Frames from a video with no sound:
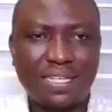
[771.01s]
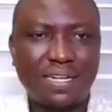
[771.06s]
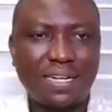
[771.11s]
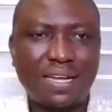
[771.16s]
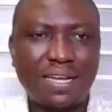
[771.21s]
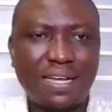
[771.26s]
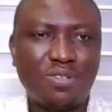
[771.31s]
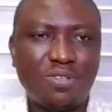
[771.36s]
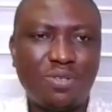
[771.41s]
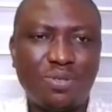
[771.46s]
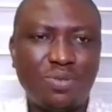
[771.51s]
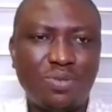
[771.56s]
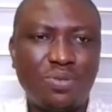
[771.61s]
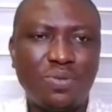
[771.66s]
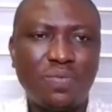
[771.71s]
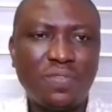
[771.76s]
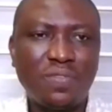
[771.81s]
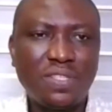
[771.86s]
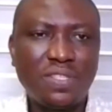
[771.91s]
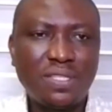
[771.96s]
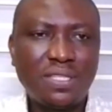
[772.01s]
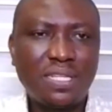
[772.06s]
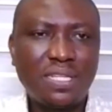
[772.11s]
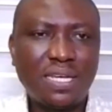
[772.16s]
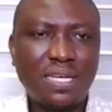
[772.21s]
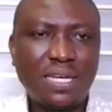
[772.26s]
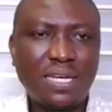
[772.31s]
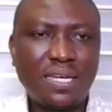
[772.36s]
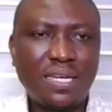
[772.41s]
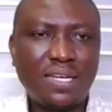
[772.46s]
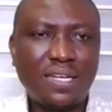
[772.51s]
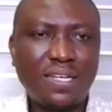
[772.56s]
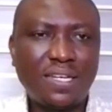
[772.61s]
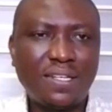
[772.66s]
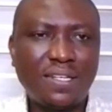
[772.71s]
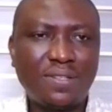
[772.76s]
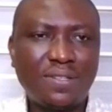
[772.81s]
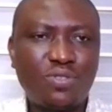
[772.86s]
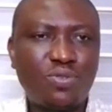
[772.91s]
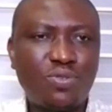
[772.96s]
and how did you
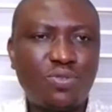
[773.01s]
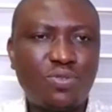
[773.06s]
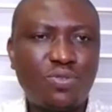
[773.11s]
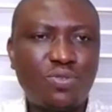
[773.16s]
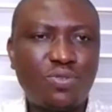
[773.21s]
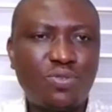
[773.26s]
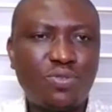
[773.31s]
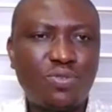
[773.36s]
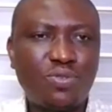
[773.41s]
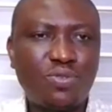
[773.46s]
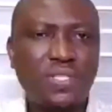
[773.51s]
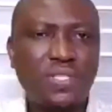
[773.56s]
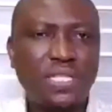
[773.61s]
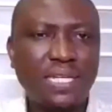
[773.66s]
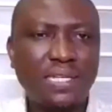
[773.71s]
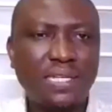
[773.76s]
choose those